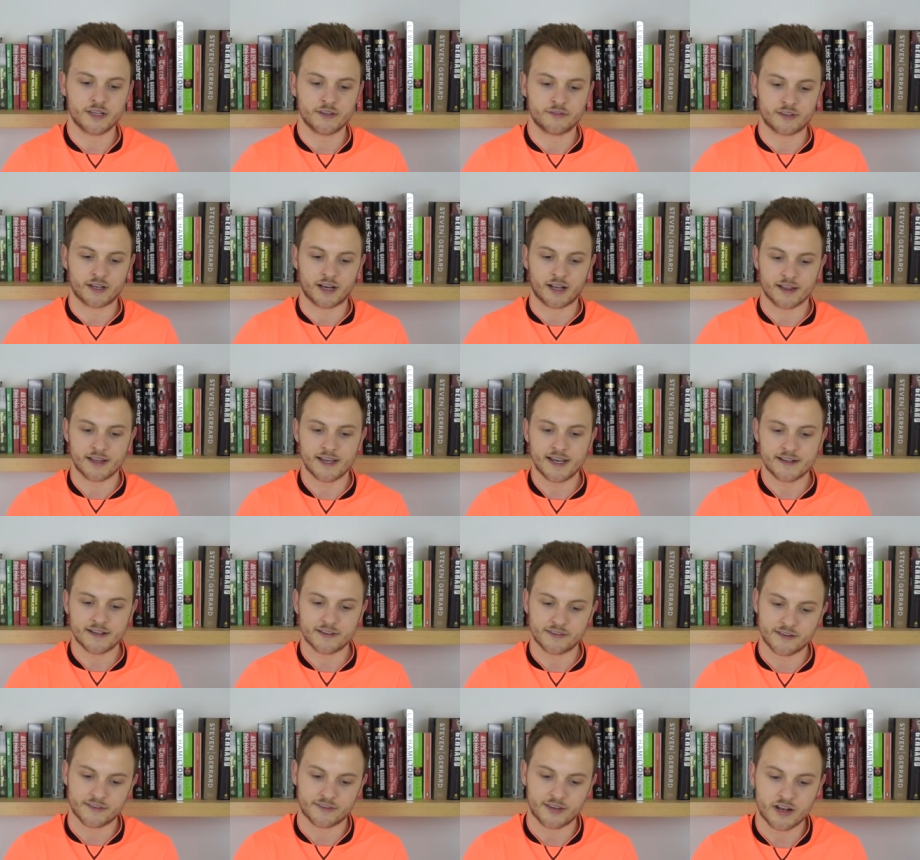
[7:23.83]
He's declared
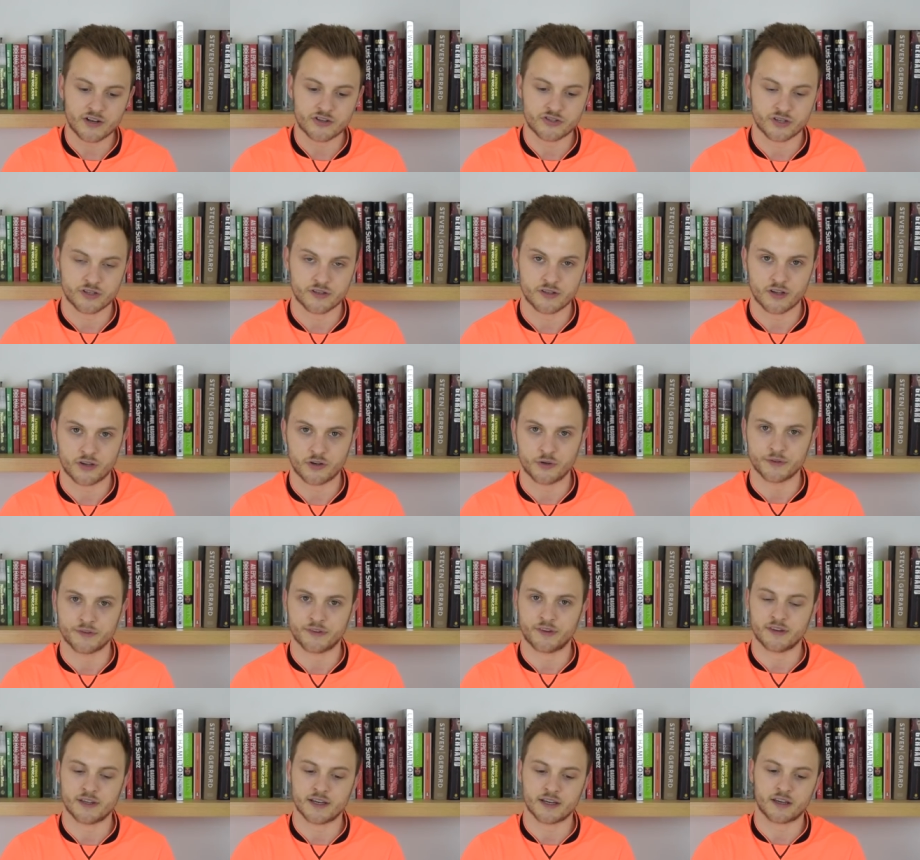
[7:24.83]
his intention, according
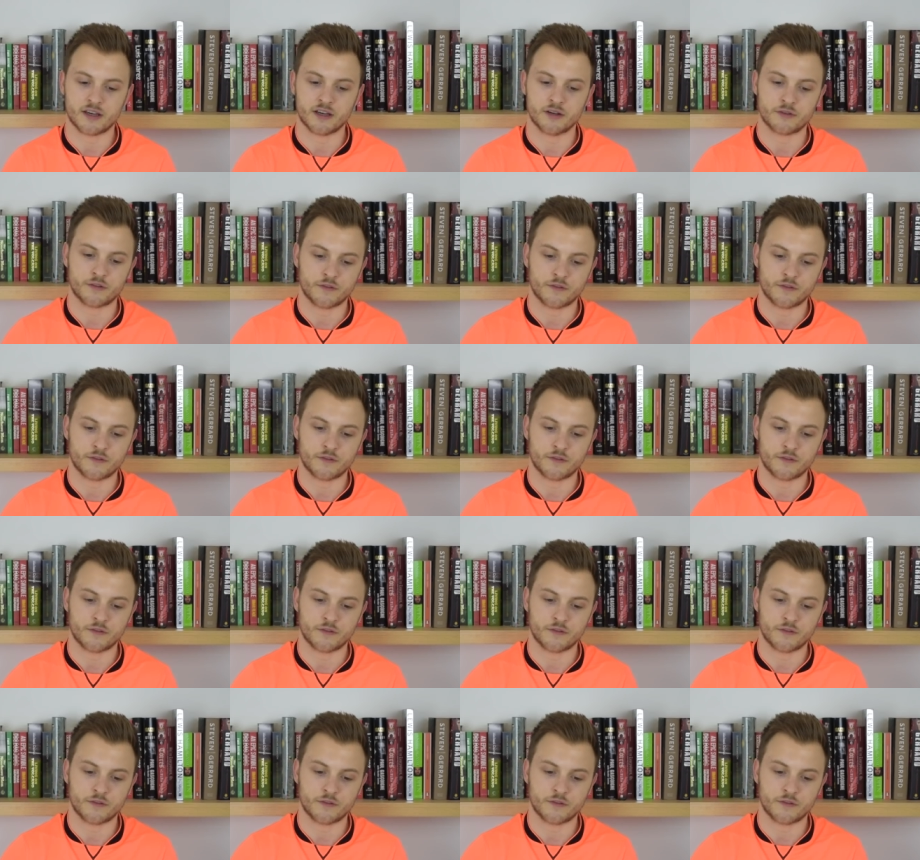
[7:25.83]
to The Echo,